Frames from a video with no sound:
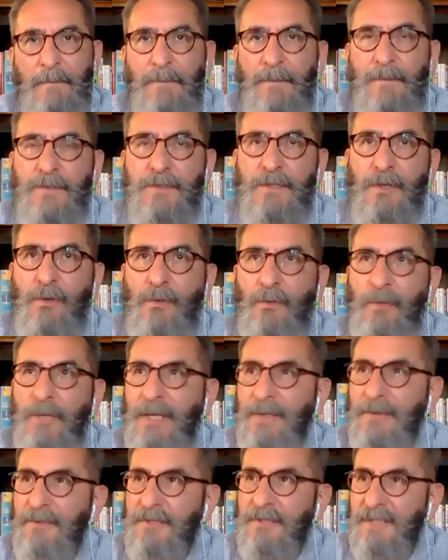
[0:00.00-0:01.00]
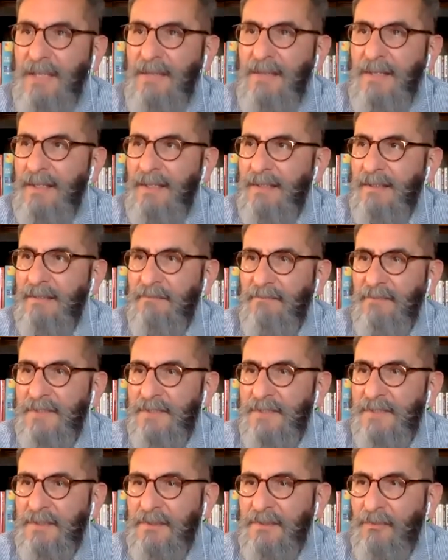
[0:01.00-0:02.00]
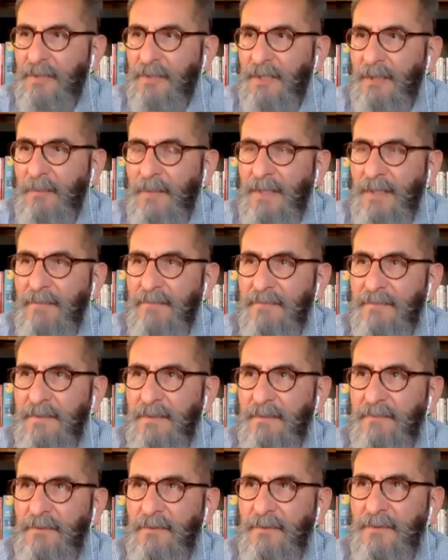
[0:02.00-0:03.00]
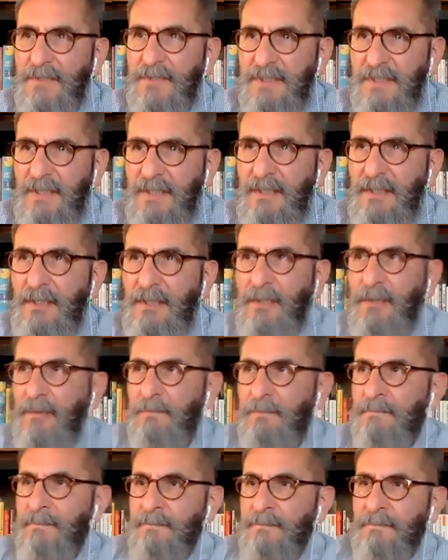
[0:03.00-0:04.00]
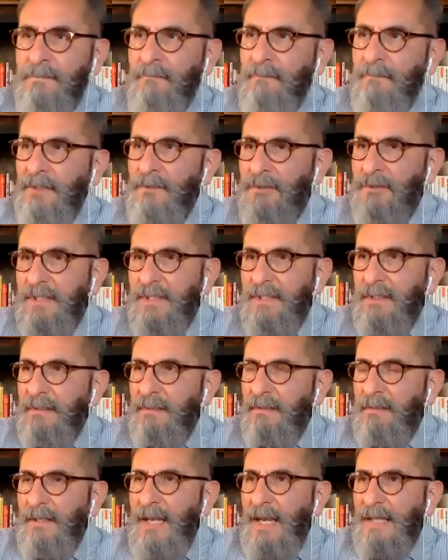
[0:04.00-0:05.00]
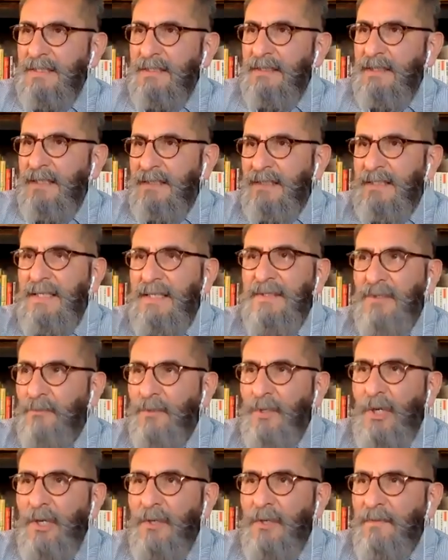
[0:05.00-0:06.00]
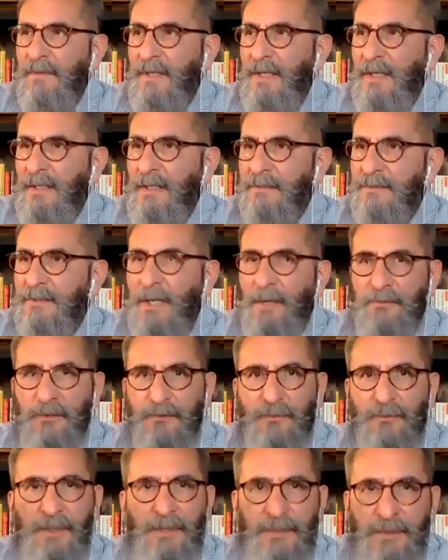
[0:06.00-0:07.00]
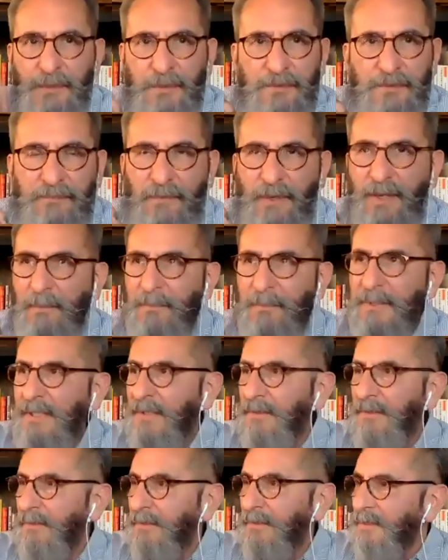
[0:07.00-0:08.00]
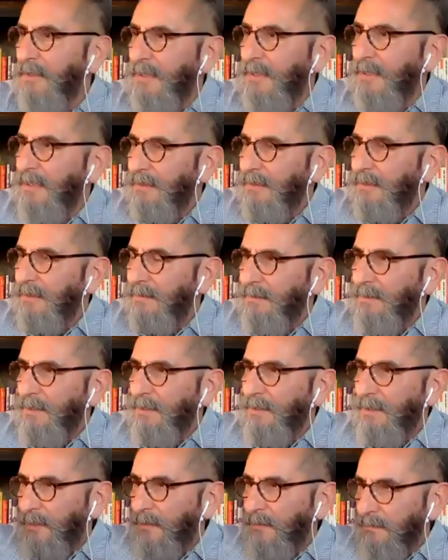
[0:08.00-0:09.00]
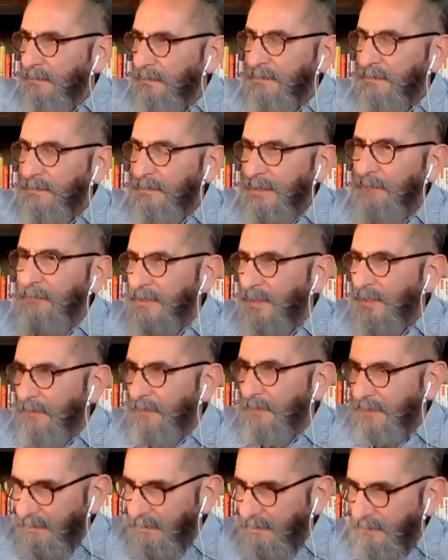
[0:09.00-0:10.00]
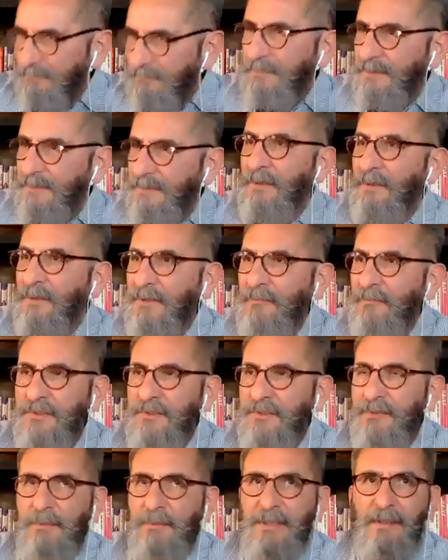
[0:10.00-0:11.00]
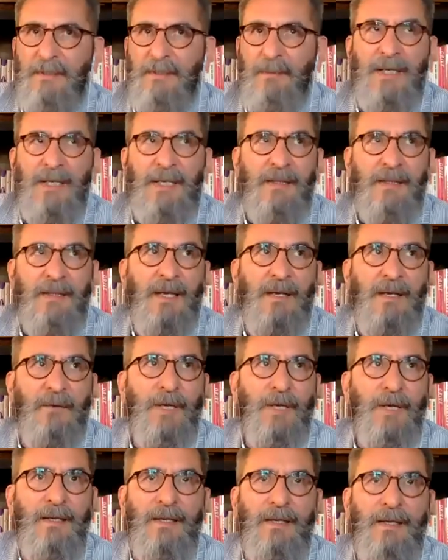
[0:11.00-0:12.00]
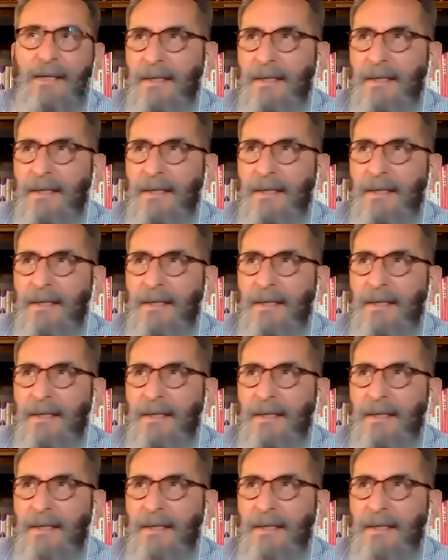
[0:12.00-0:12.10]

So we understand that in the physical realm, that if, if you're sick, you know, you t- accidentally eat the wrong thing, the doctors will induce vomiting or, you know, they'll give you something to, to go to the restroom and eliminate that way.